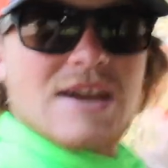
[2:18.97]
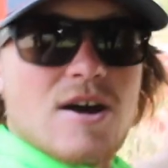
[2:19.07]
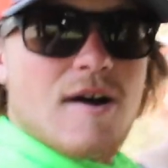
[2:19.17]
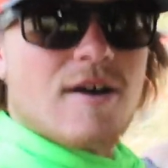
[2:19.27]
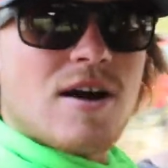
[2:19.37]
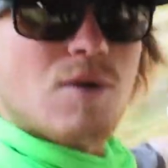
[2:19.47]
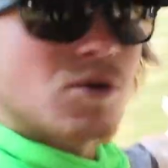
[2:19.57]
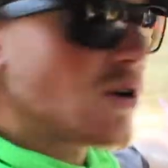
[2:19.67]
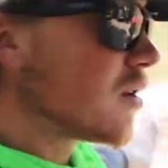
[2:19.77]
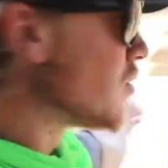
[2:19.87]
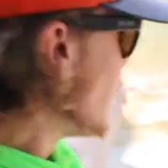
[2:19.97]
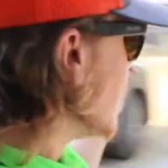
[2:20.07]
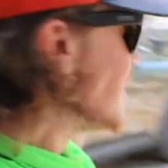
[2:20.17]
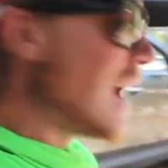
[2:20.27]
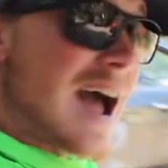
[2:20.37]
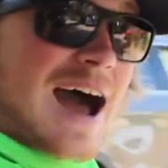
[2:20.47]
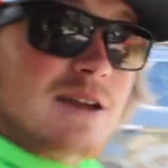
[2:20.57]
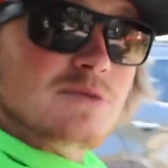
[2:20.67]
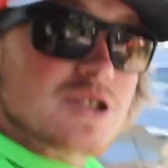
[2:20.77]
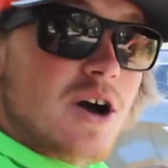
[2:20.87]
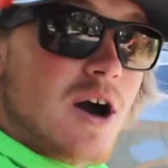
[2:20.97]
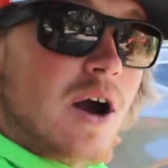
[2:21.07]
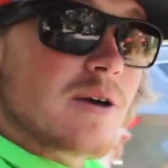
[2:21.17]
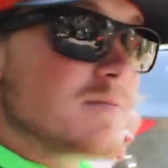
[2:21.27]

car and we're going to throw it in Adam's car.